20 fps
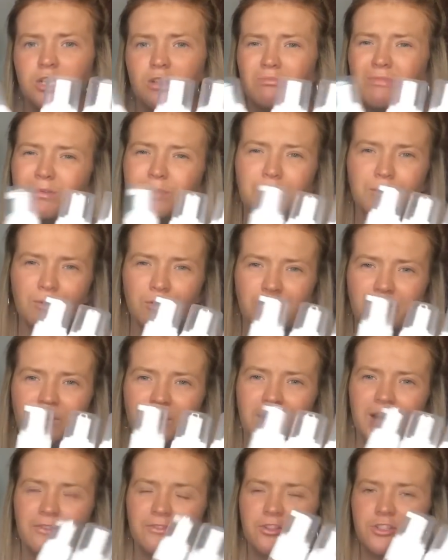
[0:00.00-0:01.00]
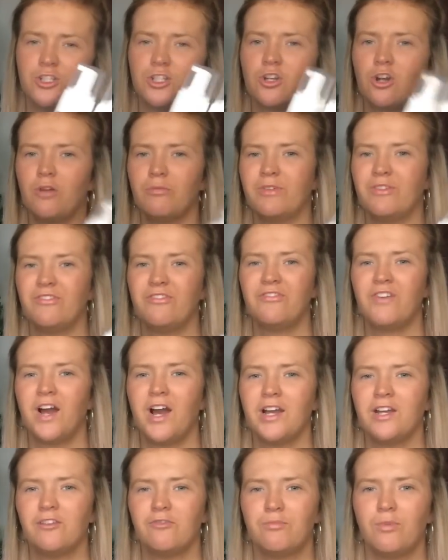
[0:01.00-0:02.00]
maybe a month and a half. So she got me
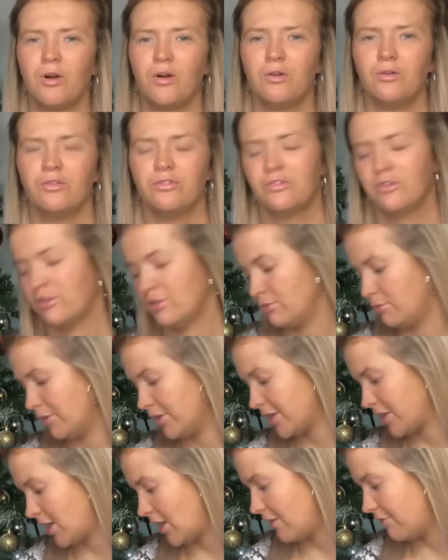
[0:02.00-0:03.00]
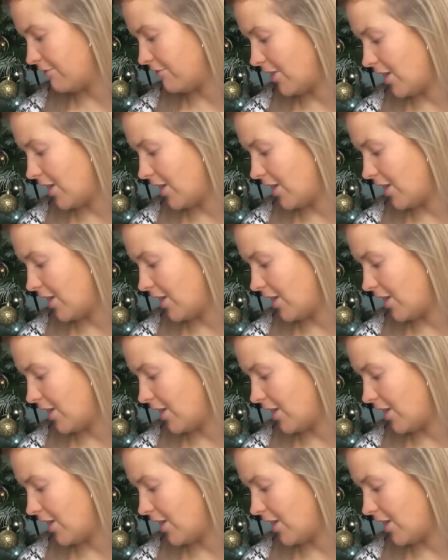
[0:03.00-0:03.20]
five bottles, the other one I can't